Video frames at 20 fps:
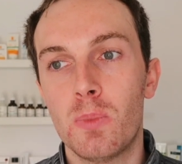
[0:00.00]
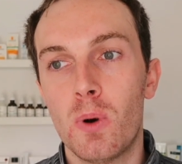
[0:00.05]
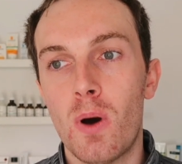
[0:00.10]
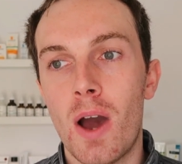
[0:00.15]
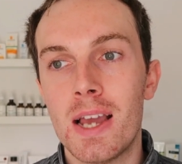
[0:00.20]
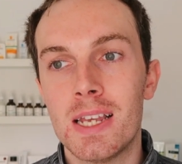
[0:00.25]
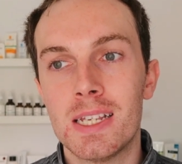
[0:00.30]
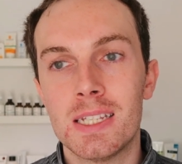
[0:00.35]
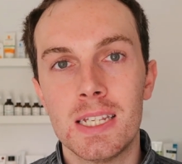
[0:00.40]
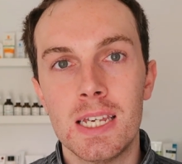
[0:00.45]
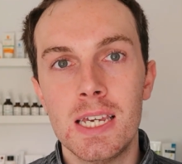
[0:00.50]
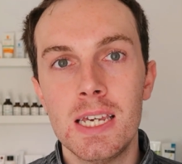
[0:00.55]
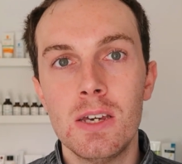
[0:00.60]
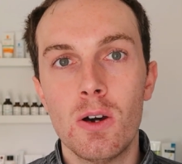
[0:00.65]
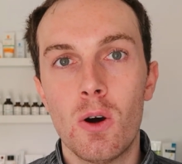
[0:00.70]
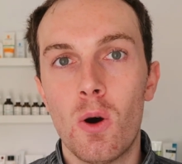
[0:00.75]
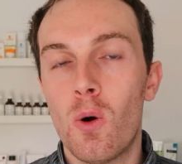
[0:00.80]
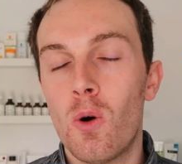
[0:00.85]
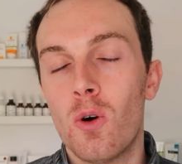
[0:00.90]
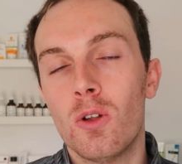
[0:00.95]
but I see
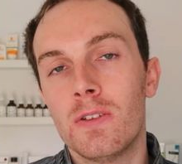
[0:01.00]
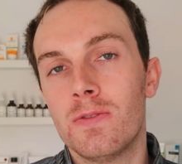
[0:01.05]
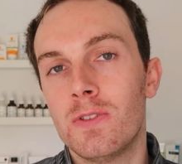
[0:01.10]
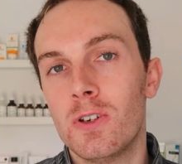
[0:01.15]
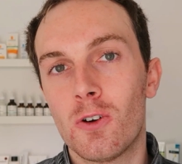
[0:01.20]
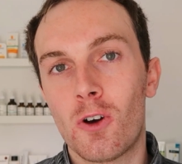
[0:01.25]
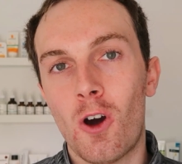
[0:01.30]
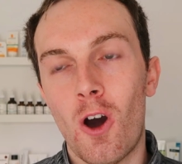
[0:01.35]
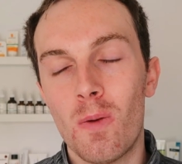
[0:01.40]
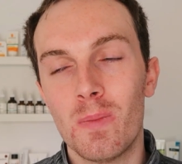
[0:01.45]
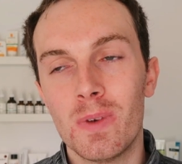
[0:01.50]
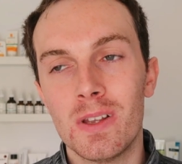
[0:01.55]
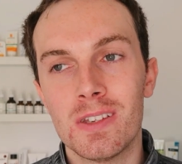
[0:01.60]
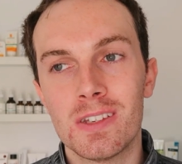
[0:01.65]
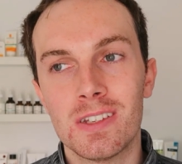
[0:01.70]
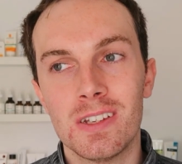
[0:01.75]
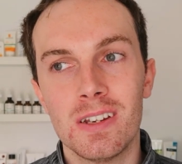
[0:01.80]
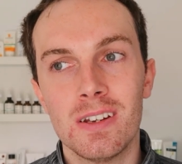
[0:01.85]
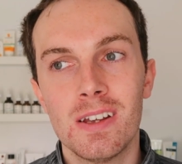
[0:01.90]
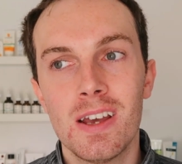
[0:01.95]
all of your
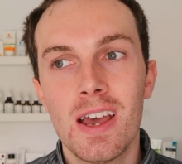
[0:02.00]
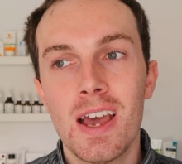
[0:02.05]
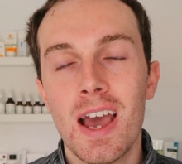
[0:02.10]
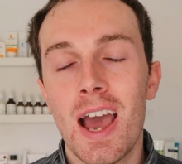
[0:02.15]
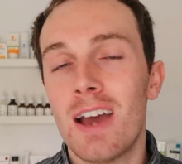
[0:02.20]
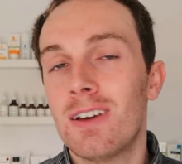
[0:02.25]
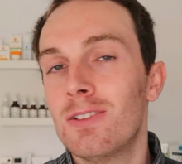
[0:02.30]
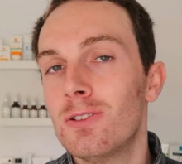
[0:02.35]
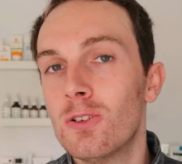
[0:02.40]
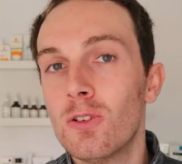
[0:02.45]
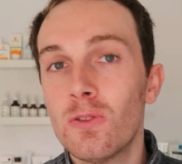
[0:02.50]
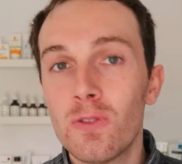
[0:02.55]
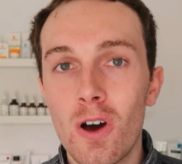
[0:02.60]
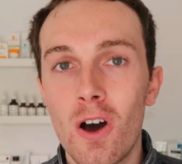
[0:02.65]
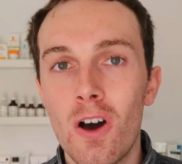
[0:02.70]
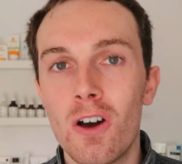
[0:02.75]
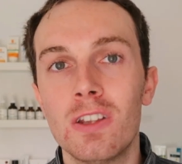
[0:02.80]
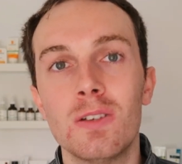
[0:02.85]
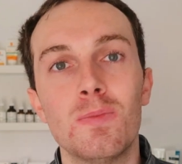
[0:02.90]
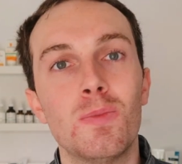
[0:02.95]
comments and I love
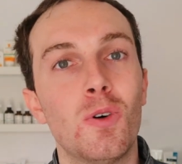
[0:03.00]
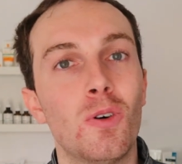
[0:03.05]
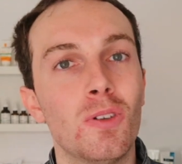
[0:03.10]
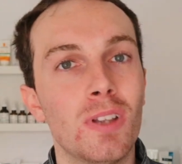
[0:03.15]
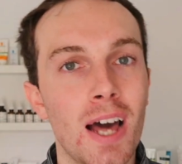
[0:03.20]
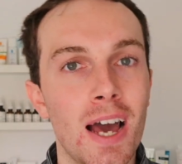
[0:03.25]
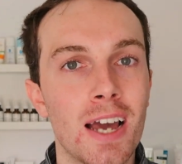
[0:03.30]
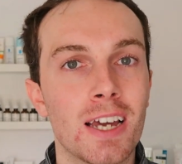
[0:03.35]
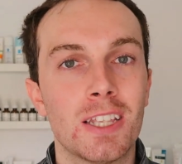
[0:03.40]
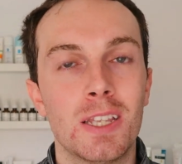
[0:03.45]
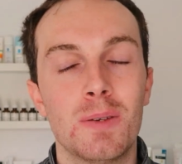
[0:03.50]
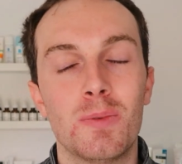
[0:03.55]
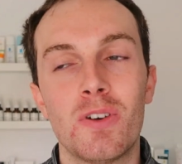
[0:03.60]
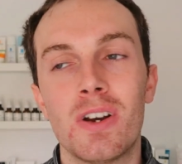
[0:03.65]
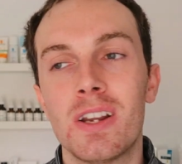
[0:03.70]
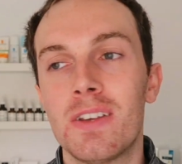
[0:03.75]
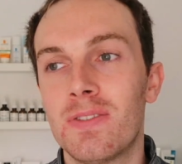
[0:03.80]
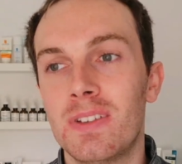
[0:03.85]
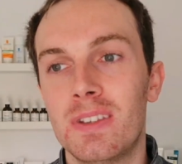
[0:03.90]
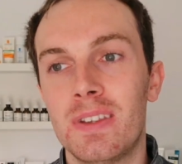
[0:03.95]
heart them or like them or
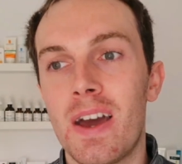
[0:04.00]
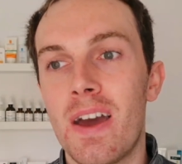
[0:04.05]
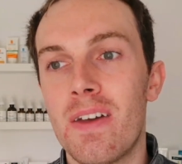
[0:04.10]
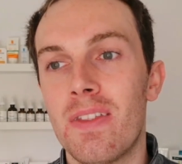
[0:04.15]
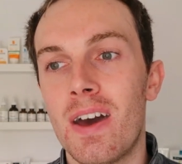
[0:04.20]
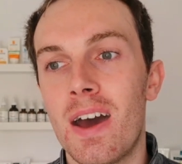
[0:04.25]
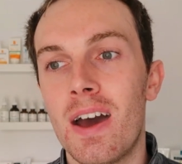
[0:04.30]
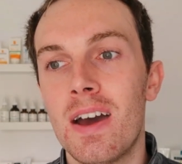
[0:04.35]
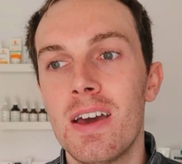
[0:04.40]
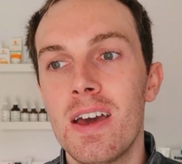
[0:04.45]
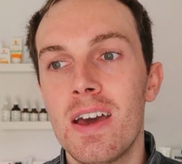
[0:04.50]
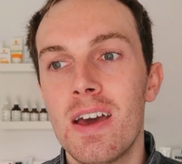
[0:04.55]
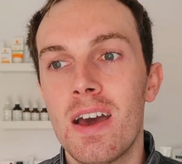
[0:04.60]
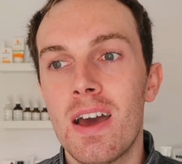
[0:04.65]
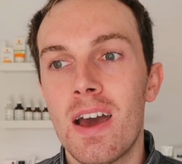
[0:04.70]
anything like that.